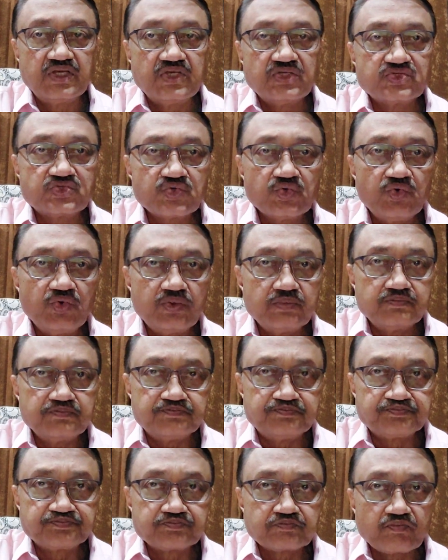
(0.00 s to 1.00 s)
So,
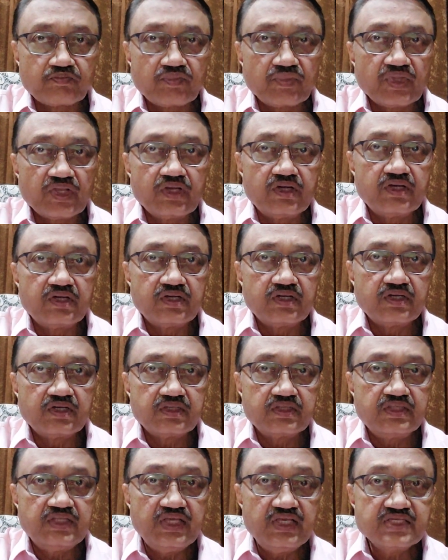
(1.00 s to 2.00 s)

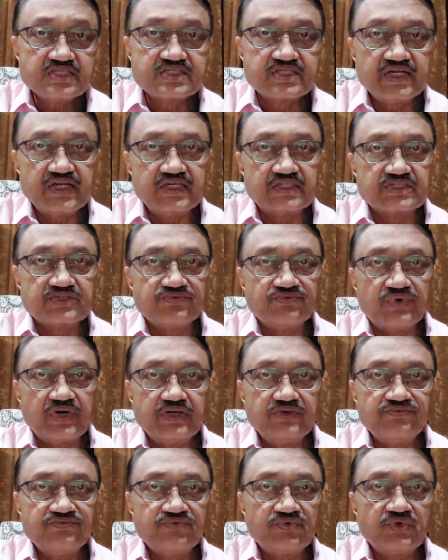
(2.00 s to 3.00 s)
these dates
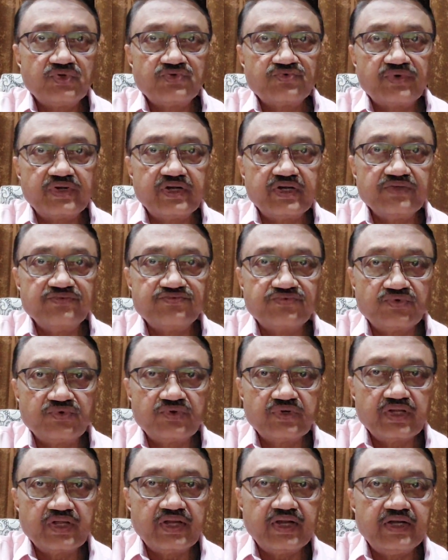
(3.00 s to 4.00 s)

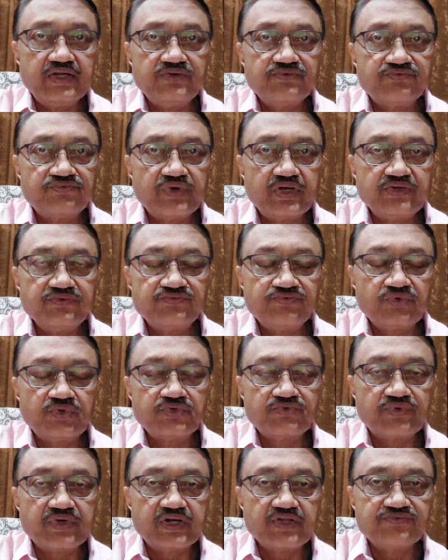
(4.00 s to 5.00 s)
1/4/24 and
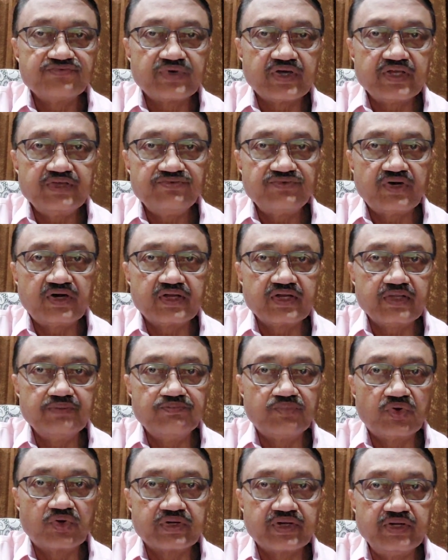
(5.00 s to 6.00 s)
1/4/25 are
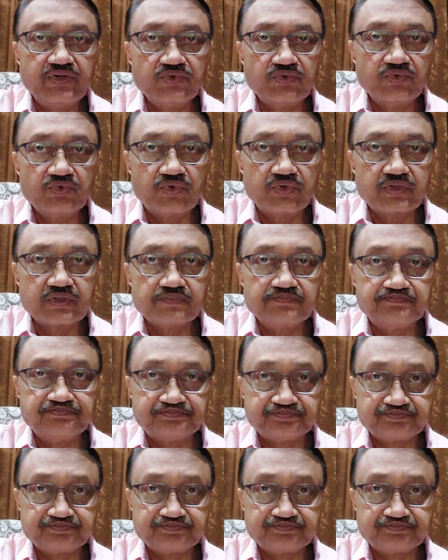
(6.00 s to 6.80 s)
important to note.